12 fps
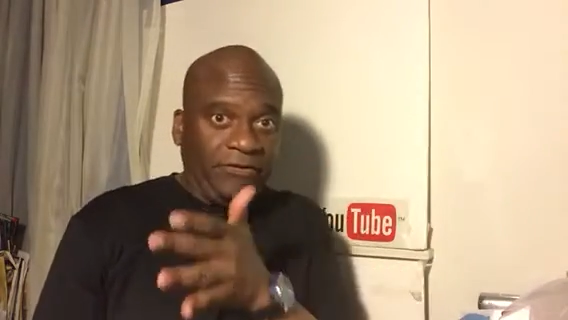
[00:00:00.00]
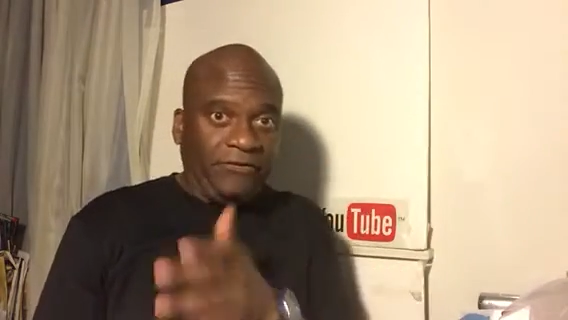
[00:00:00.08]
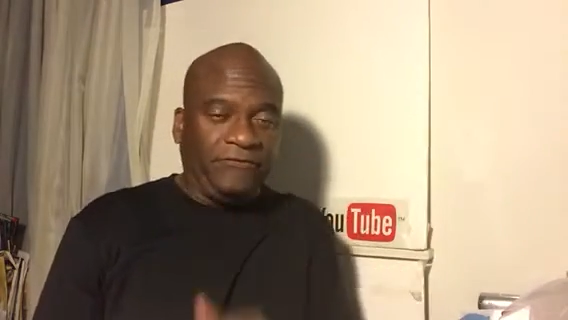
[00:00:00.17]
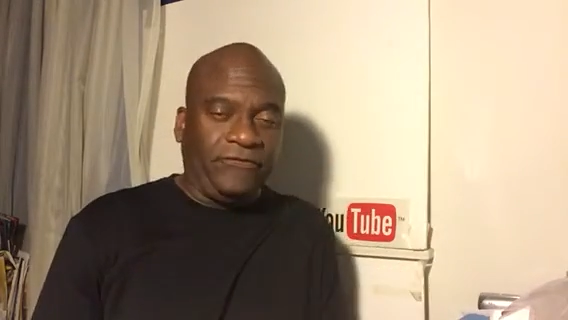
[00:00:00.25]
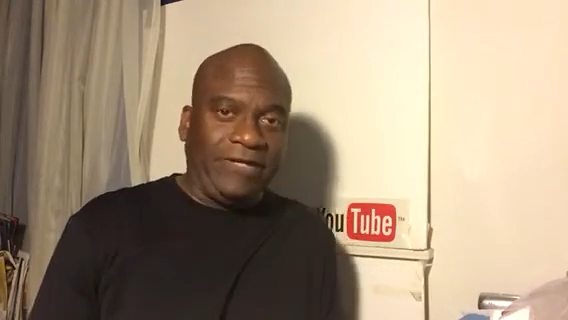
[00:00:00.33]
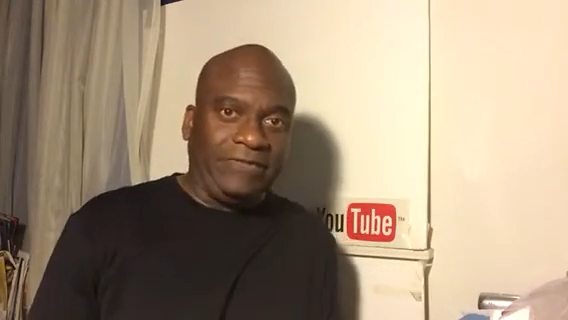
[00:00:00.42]

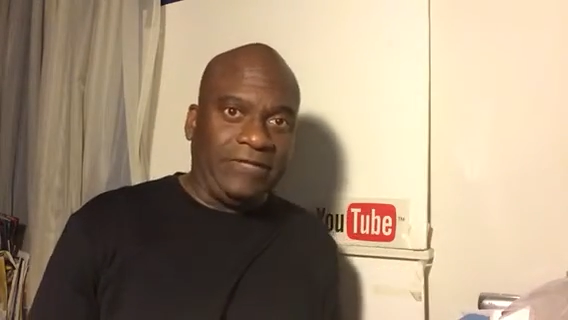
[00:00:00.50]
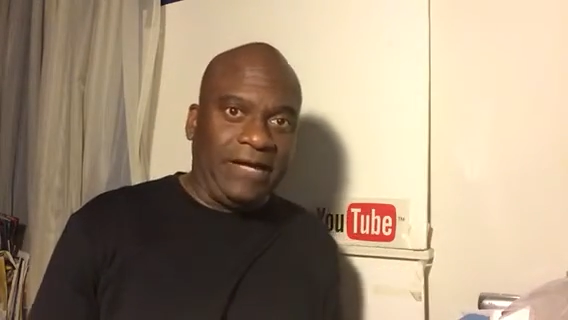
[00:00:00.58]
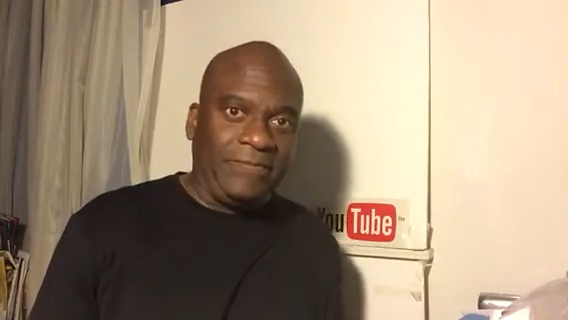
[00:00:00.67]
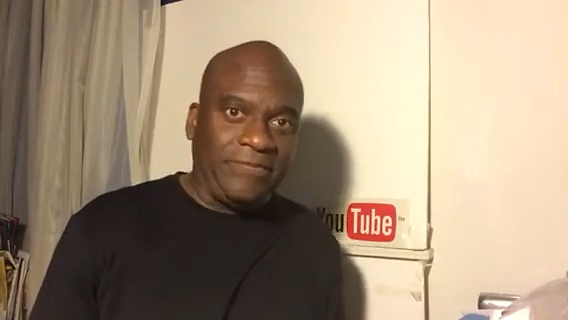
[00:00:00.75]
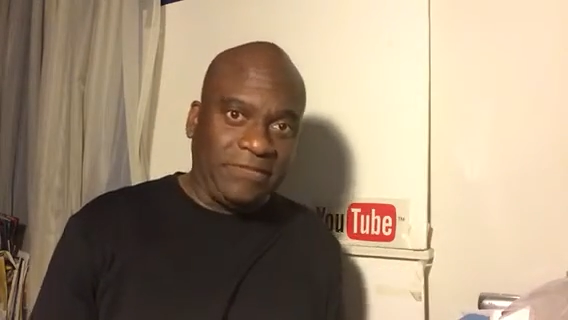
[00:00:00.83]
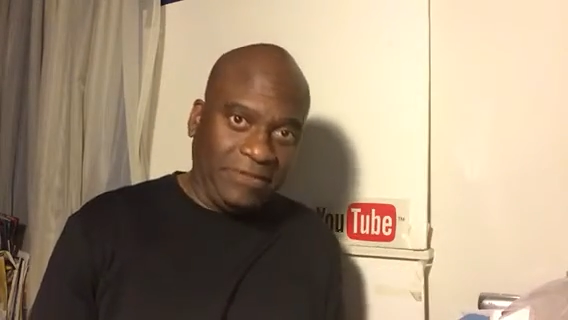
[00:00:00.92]
Frank
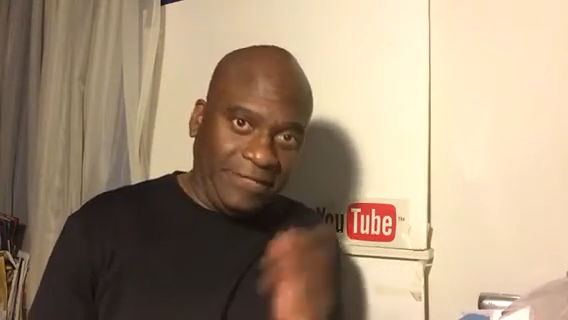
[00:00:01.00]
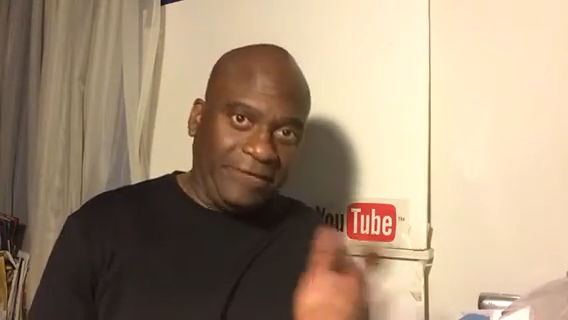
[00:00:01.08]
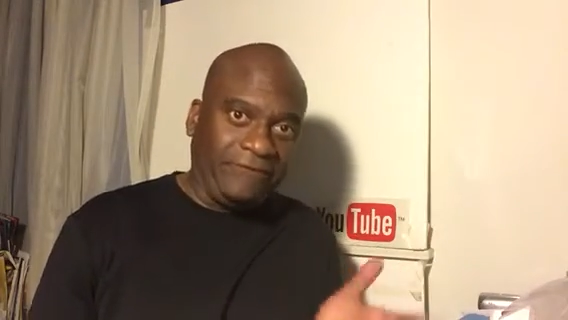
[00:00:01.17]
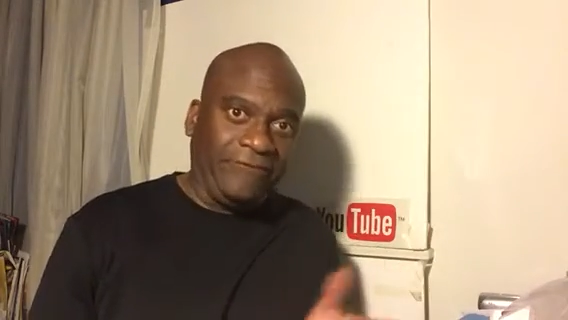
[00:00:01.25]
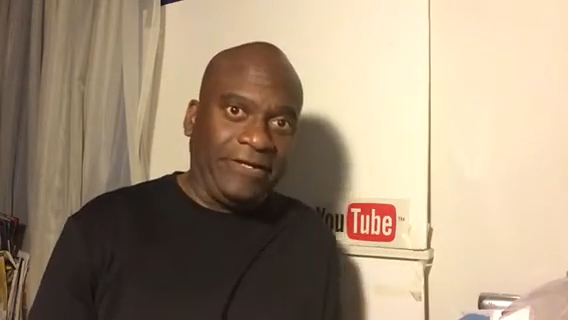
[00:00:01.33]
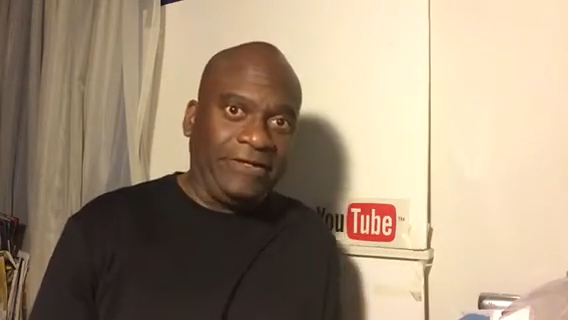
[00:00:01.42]
Dobson, the
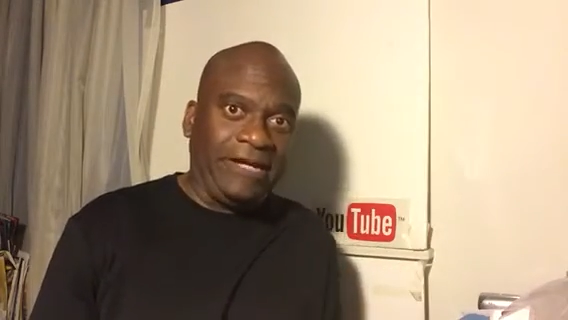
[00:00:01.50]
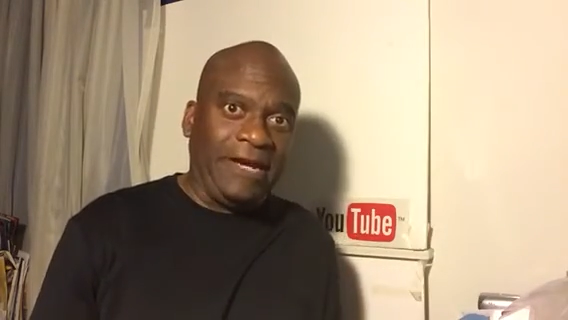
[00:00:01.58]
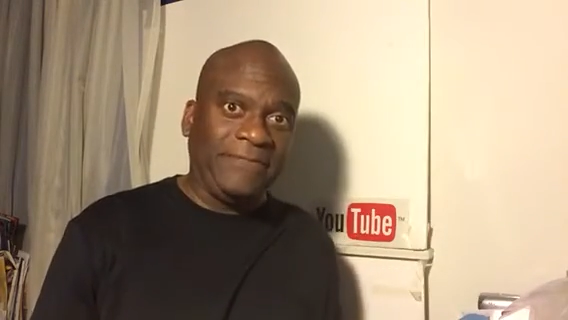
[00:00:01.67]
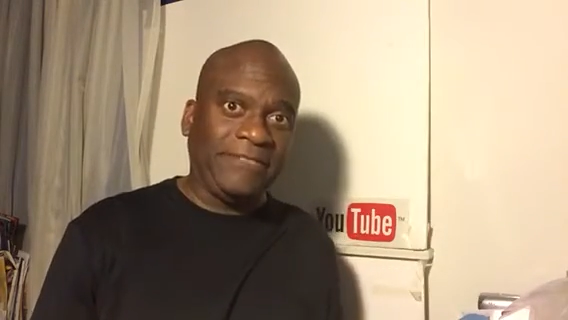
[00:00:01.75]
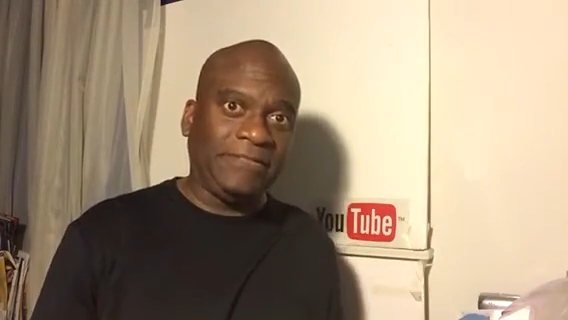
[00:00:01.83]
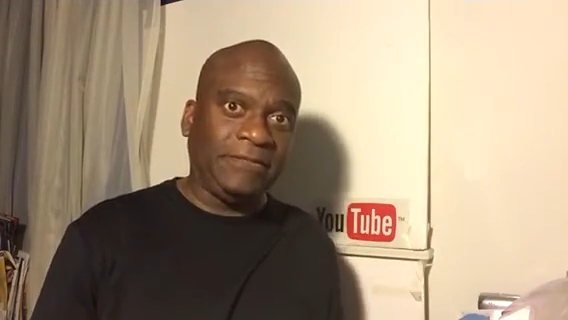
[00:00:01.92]
late Frank
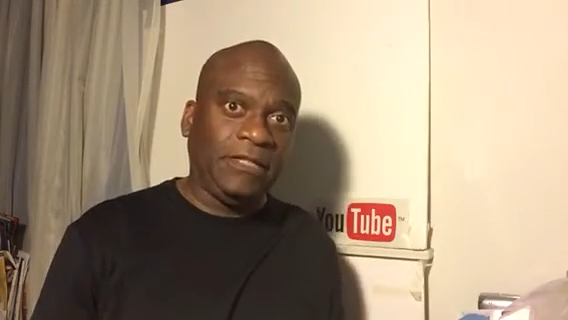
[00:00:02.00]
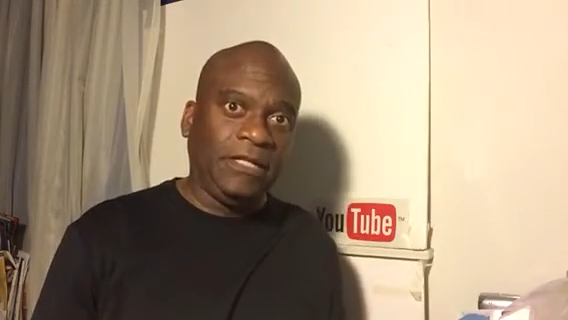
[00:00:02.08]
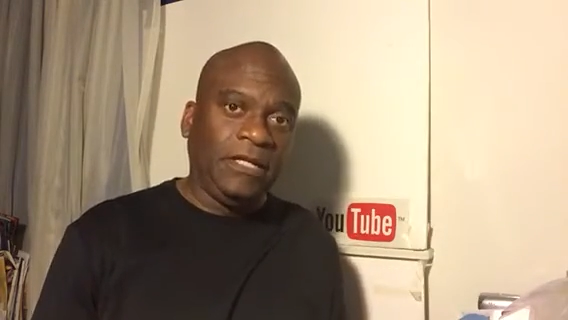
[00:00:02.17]
Dobson.